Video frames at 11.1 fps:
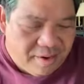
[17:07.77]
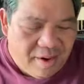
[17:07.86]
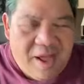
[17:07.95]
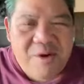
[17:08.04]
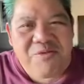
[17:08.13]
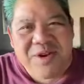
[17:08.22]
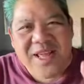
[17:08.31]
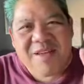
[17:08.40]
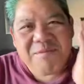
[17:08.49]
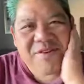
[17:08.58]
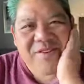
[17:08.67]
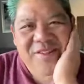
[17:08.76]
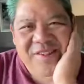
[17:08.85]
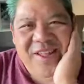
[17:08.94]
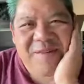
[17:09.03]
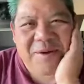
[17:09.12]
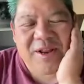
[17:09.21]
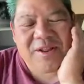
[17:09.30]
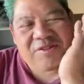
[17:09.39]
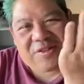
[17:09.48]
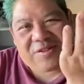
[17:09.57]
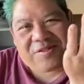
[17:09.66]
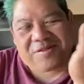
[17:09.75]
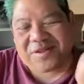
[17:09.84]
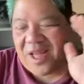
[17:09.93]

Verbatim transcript: I don't really have much to say about it. It's just